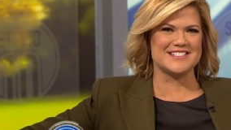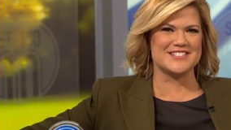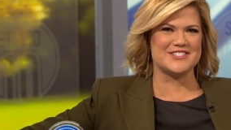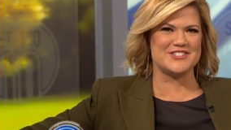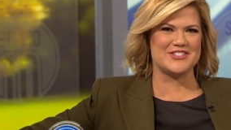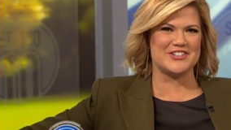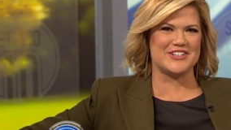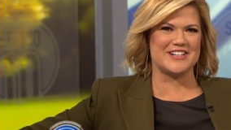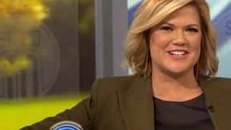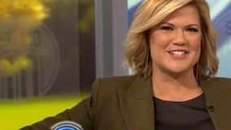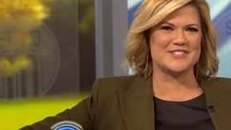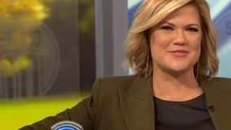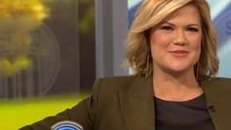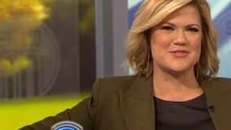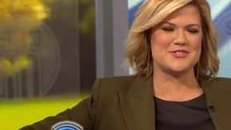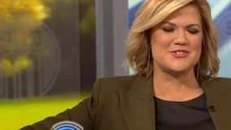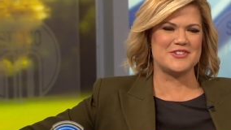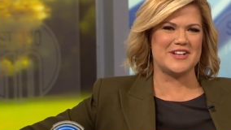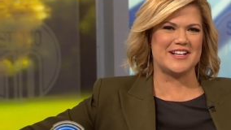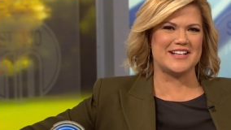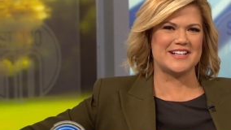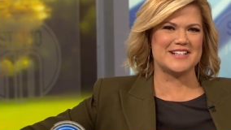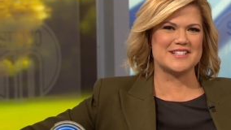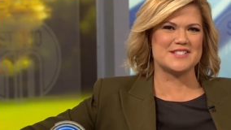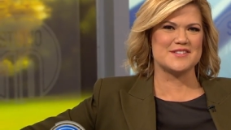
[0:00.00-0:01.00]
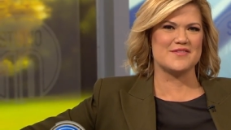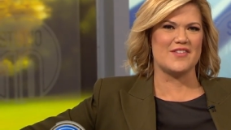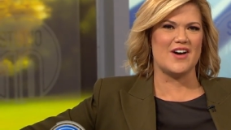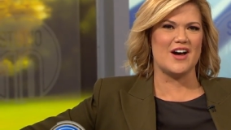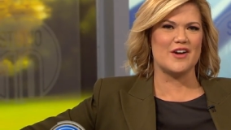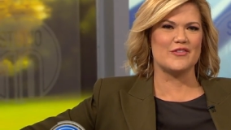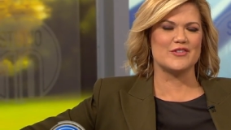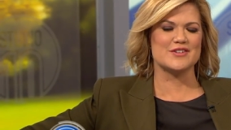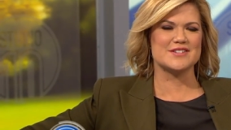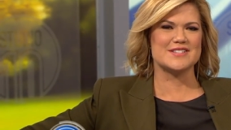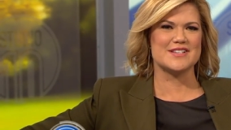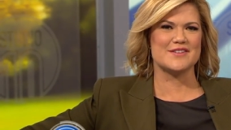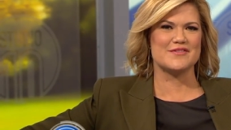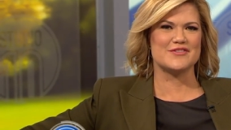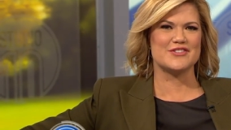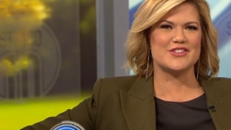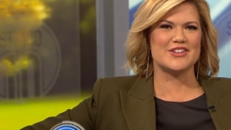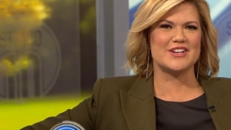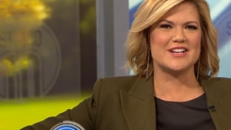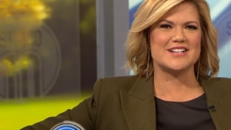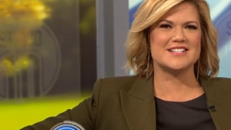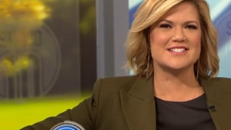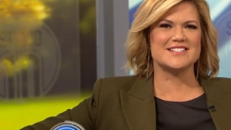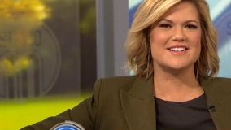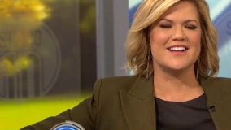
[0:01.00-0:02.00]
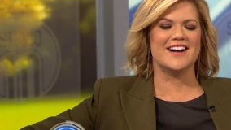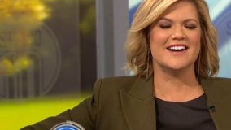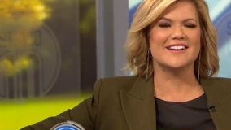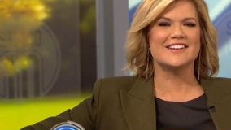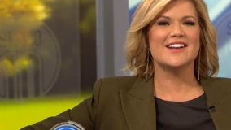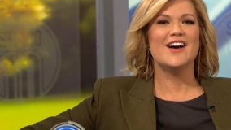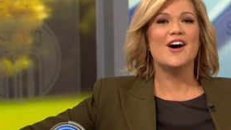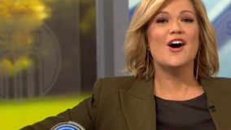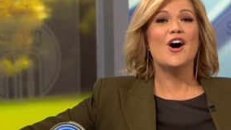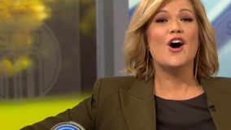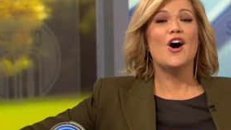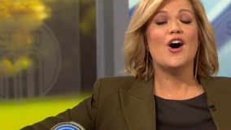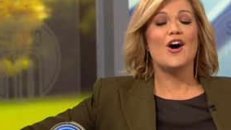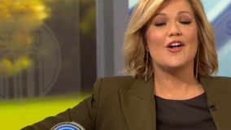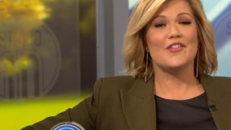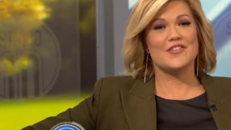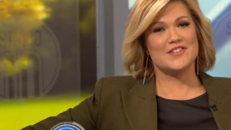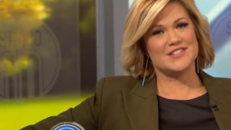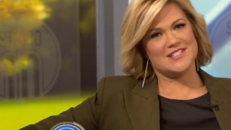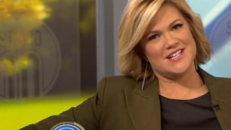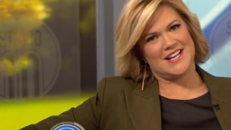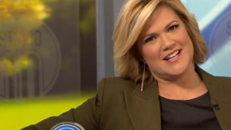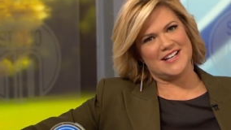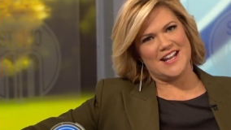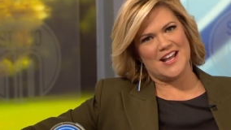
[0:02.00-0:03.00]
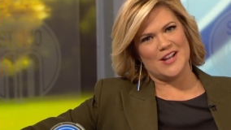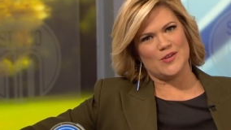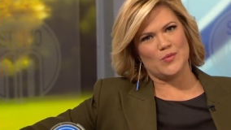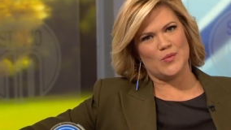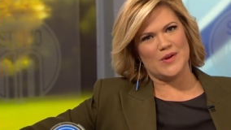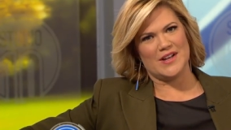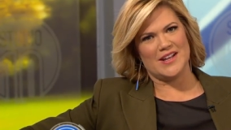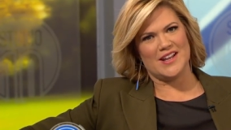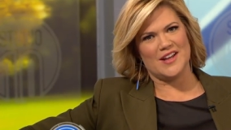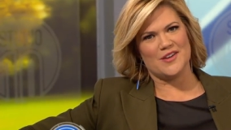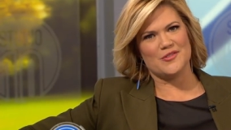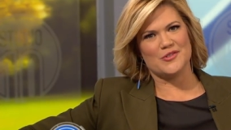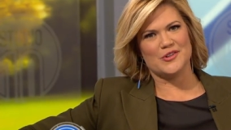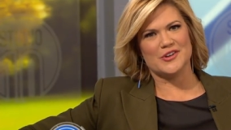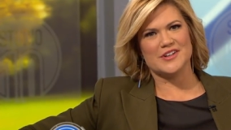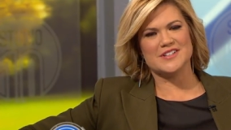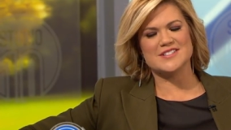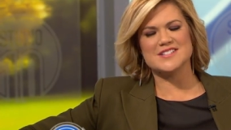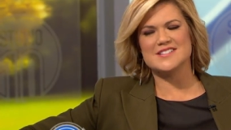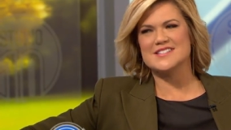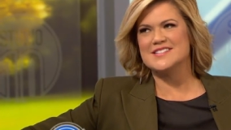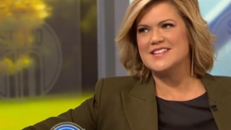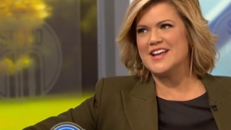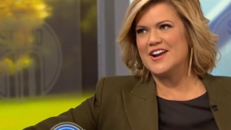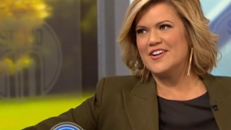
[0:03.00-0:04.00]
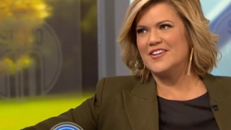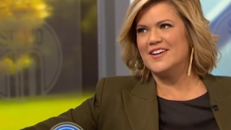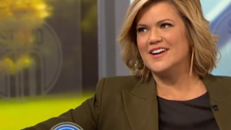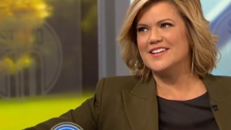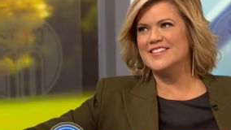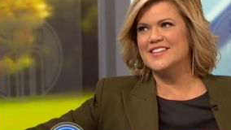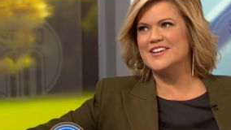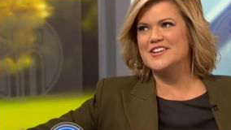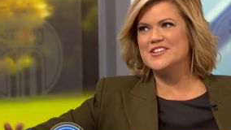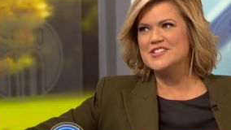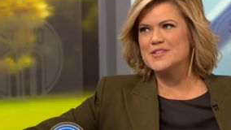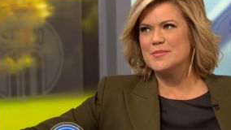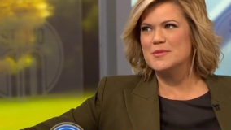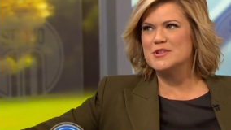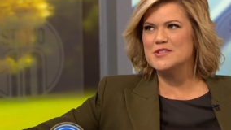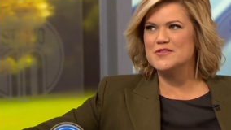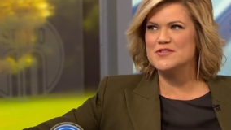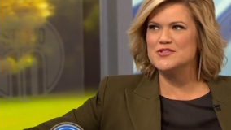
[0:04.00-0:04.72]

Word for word: to tune into Australian Survivor at 7:30 tonight on the 10 and Win networks. Sarah, thank you so much